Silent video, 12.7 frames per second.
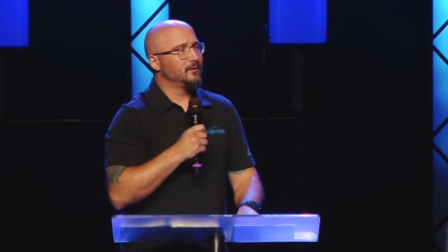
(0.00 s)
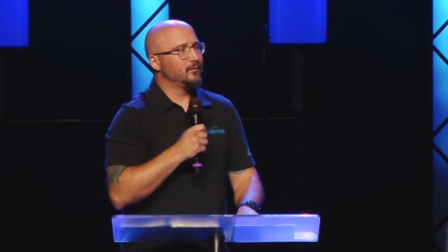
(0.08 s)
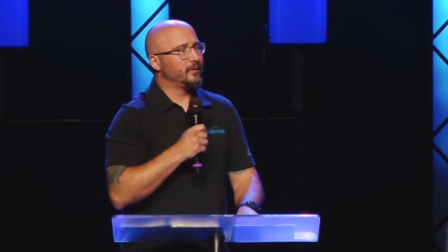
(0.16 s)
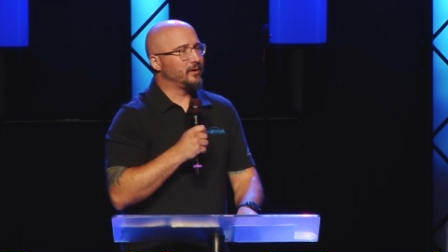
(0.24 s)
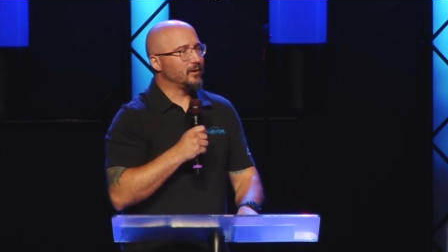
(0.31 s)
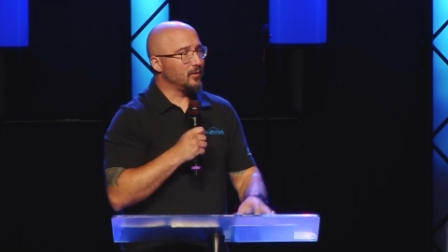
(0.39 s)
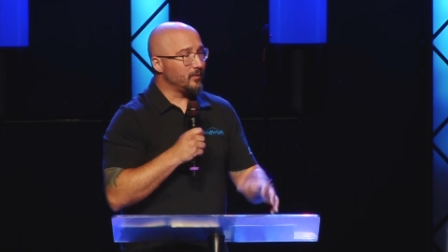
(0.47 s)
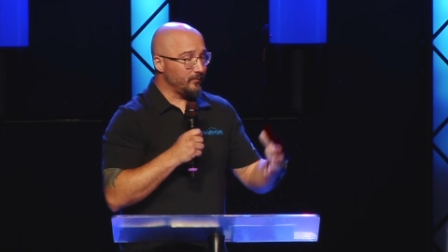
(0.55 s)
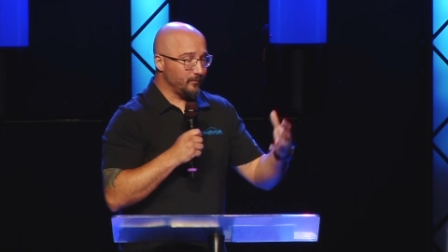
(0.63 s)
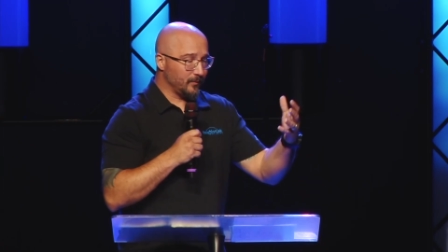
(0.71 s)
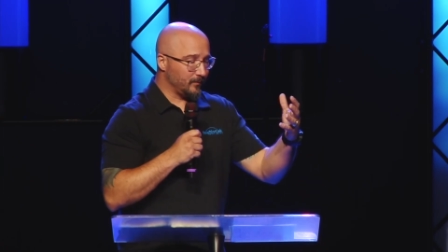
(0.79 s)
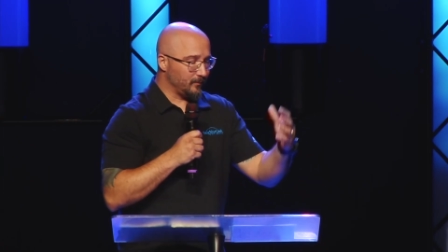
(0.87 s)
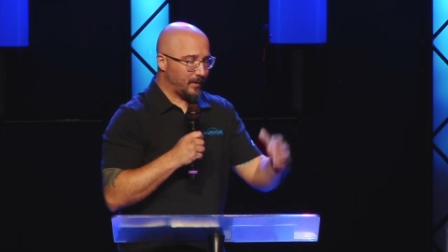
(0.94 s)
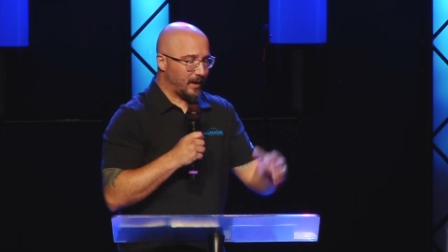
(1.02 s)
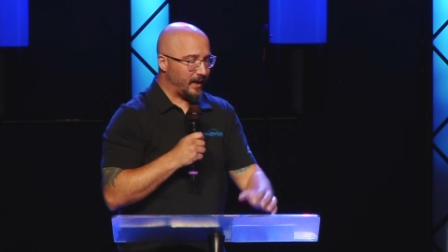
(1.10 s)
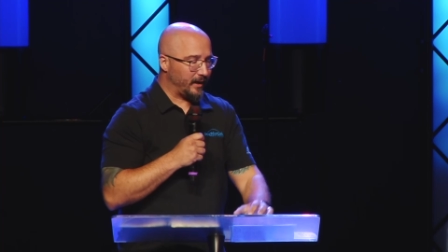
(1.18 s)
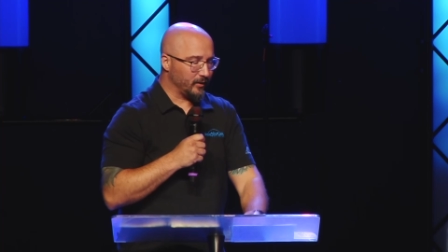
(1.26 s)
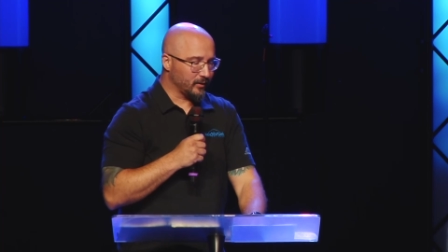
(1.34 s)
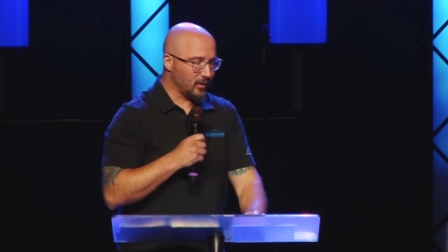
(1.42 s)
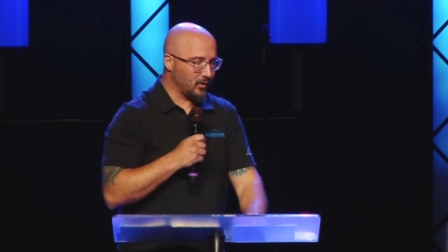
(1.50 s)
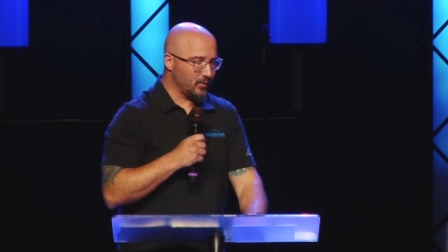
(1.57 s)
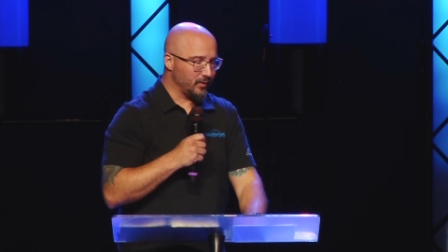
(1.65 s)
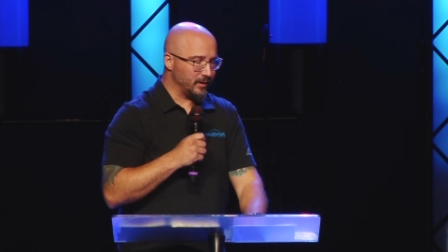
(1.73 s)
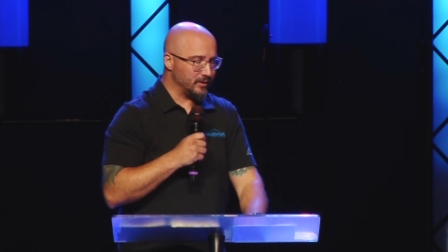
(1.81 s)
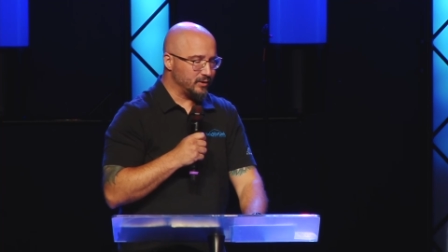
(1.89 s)
we'd go and buy or
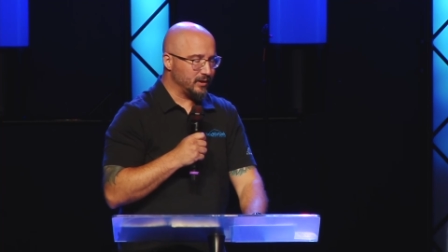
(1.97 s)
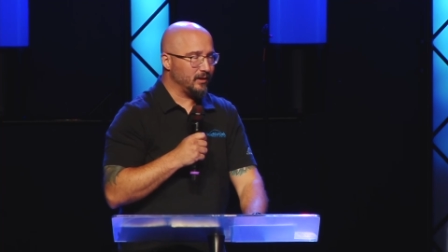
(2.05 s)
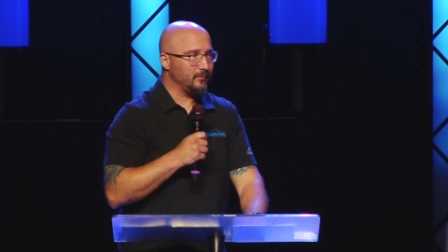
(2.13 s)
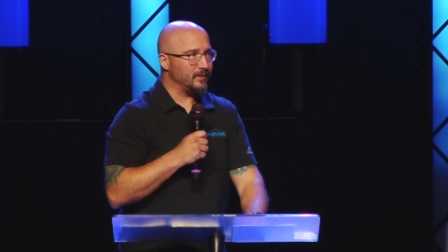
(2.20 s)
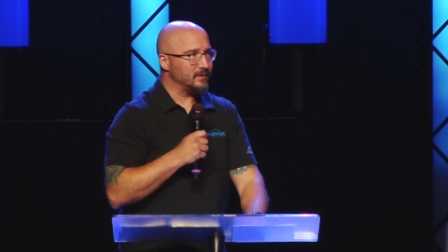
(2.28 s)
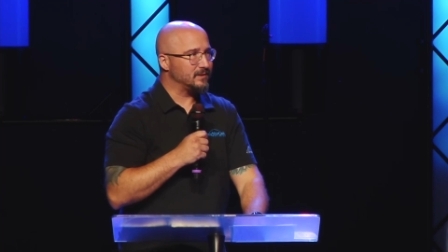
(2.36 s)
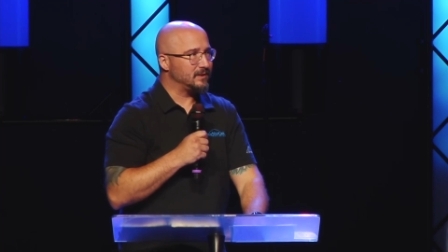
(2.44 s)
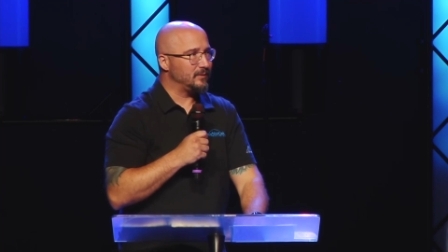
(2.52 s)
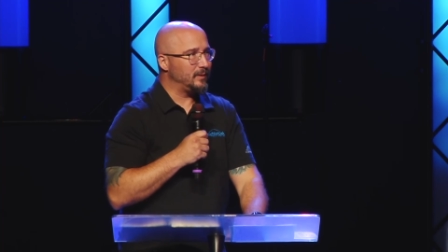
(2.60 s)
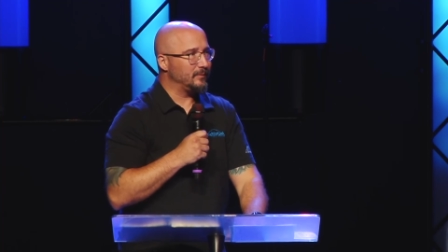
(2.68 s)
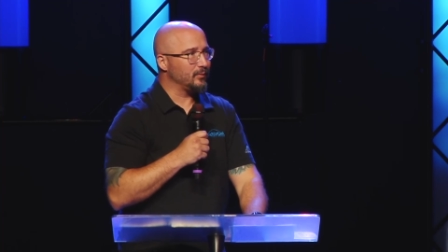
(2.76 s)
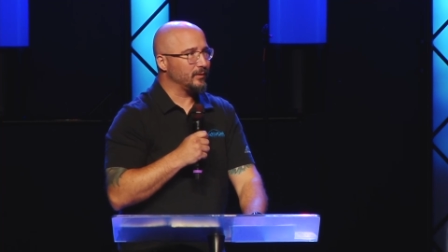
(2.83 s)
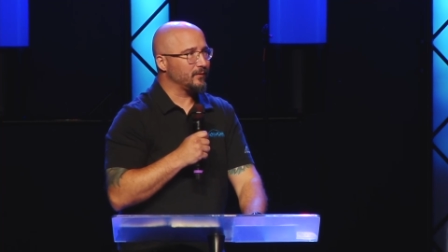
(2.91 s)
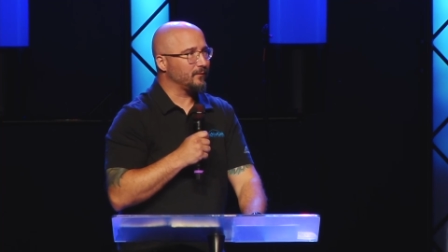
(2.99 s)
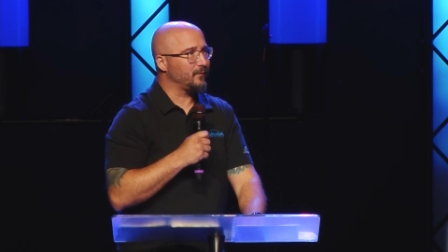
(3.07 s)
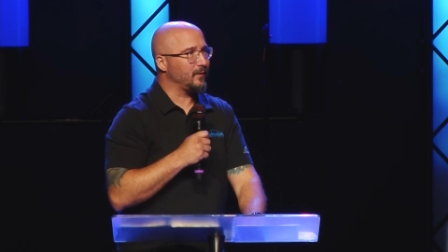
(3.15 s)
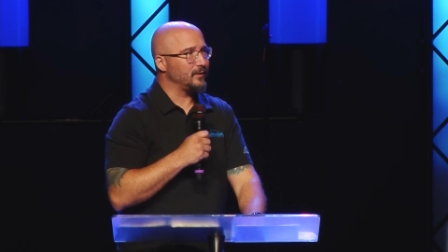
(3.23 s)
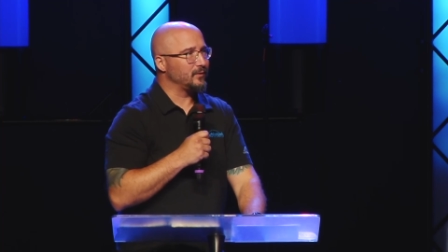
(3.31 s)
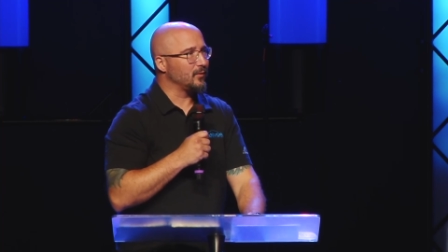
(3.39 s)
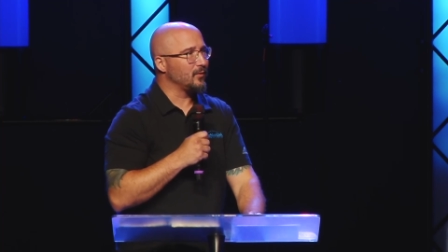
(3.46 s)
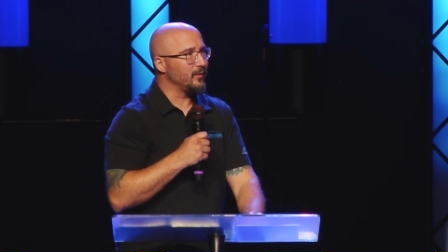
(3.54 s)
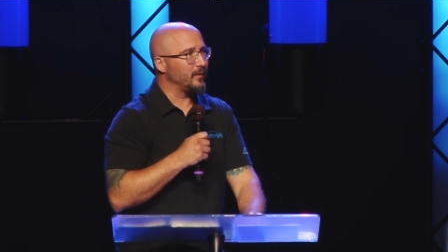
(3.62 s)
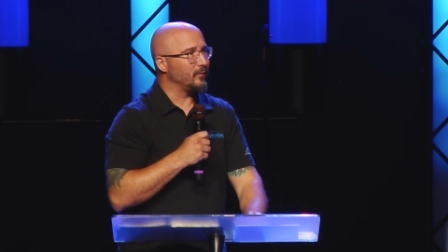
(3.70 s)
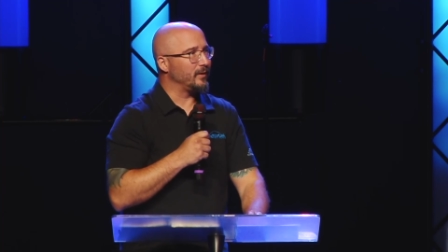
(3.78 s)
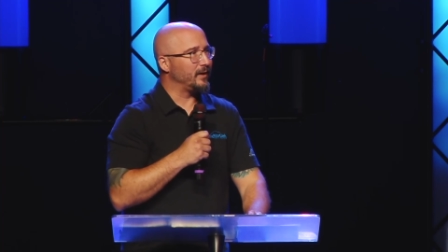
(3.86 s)
co-own a gym and see people at the front door
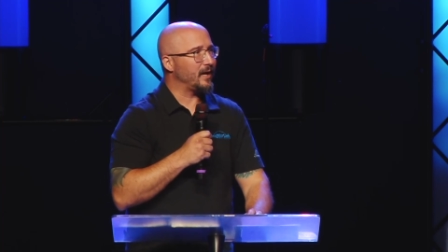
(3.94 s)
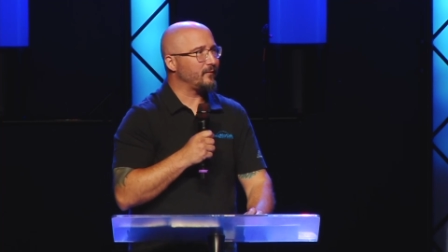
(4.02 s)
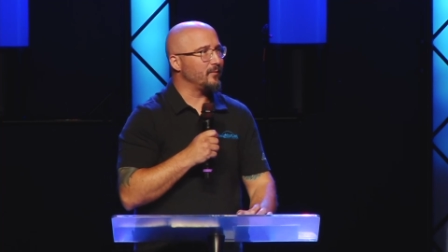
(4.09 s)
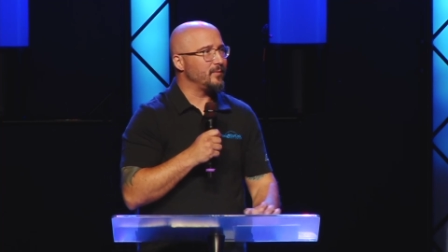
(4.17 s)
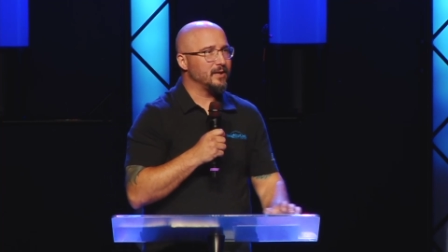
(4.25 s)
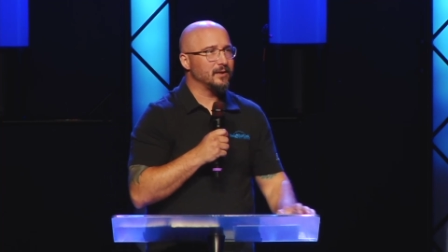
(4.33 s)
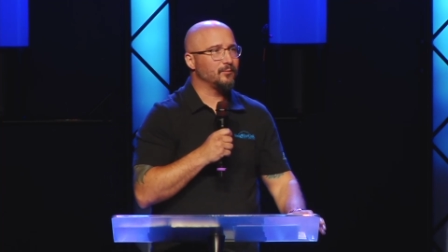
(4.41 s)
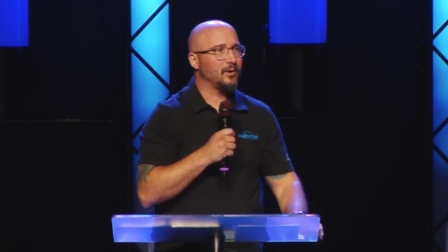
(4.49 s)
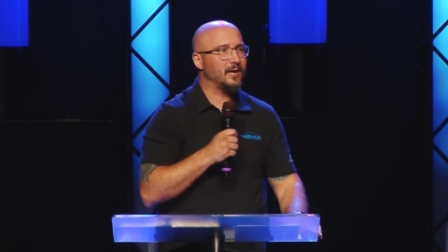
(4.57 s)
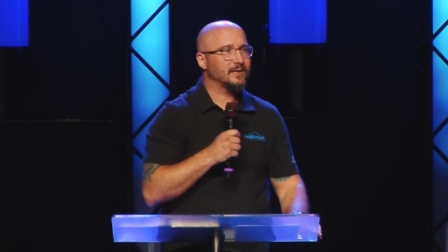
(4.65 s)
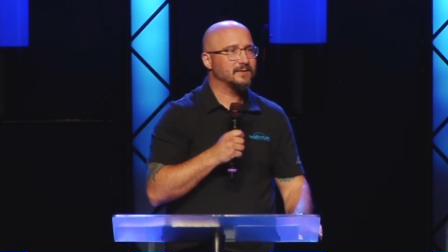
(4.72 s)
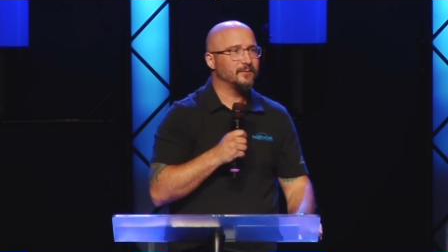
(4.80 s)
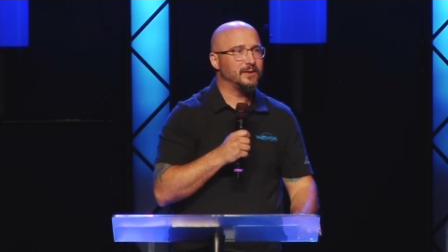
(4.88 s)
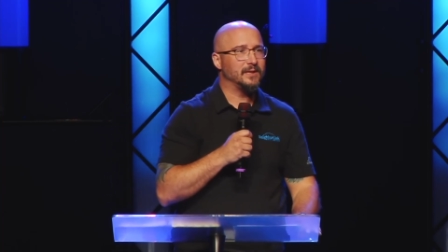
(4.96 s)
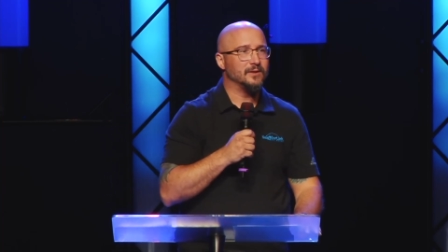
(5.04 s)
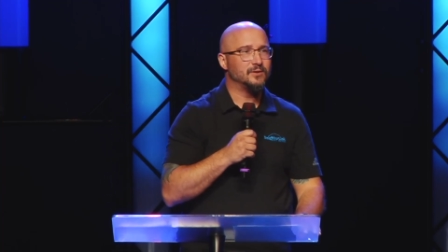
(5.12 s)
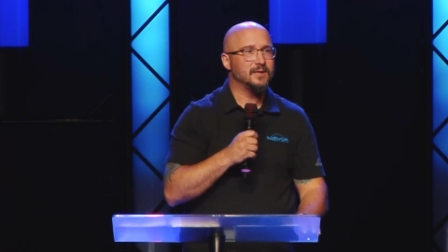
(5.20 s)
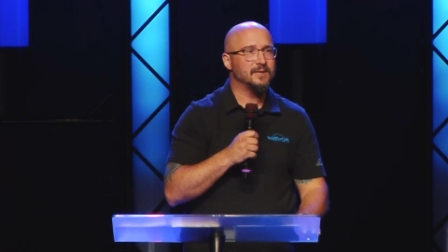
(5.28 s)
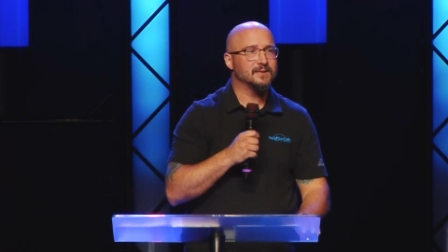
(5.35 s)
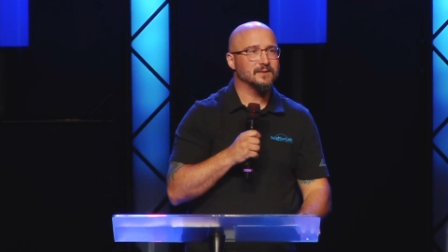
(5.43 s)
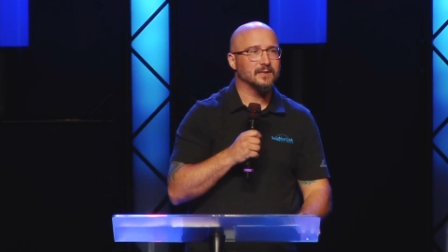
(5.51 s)
that would never be in proximity to Jesus.